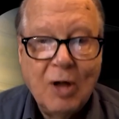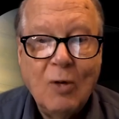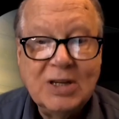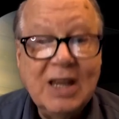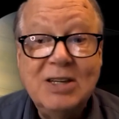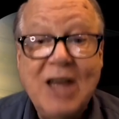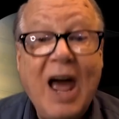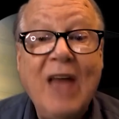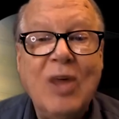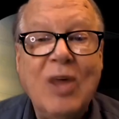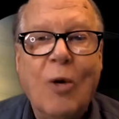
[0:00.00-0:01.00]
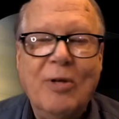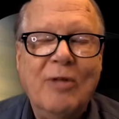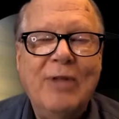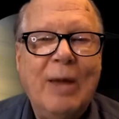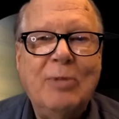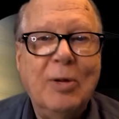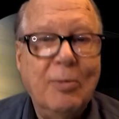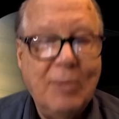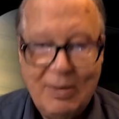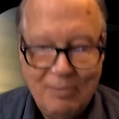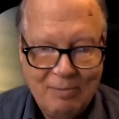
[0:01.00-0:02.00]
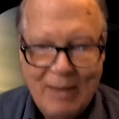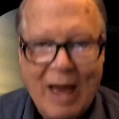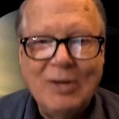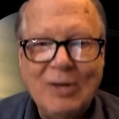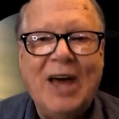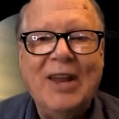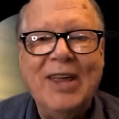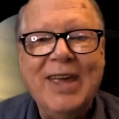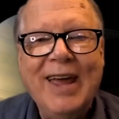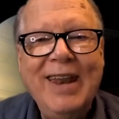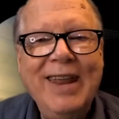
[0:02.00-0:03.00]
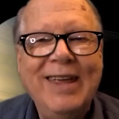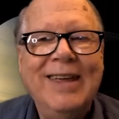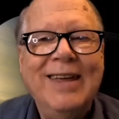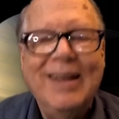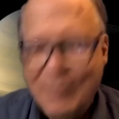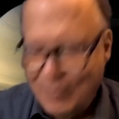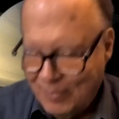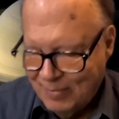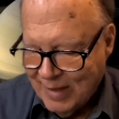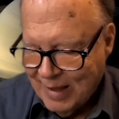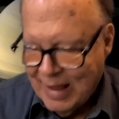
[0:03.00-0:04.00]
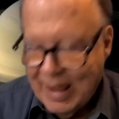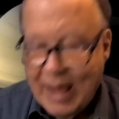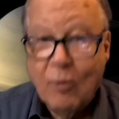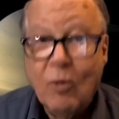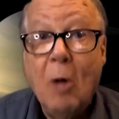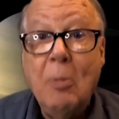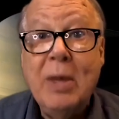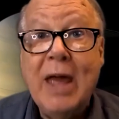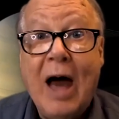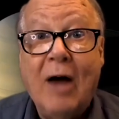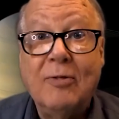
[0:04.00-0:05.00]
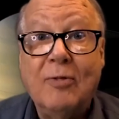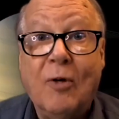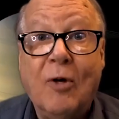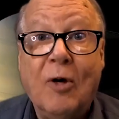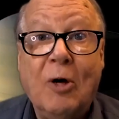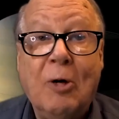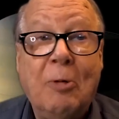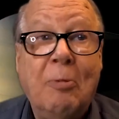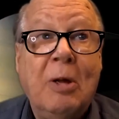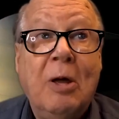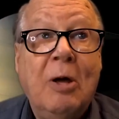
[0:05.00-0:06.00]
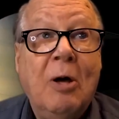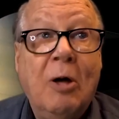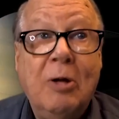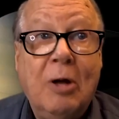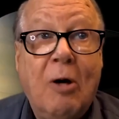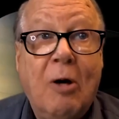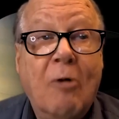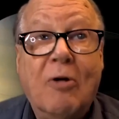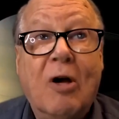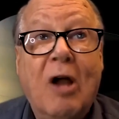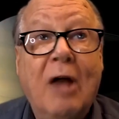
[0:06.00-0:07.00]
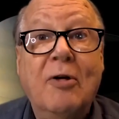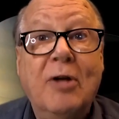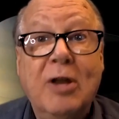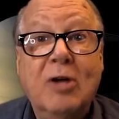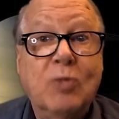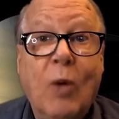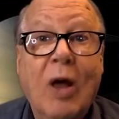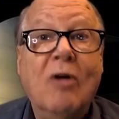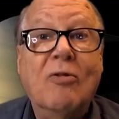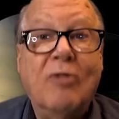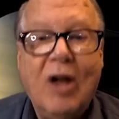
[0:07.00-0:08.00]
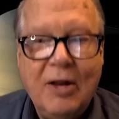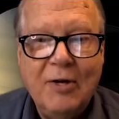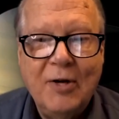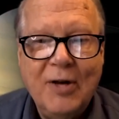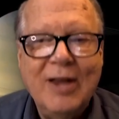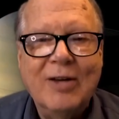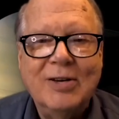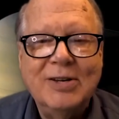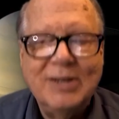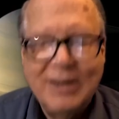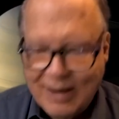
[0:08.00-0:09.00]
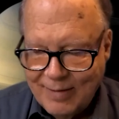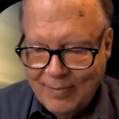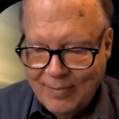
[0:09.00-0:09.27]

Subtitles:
was inside the orbit of Neptune, but now it's out again and will be out for, over 100 years, well over 100 years.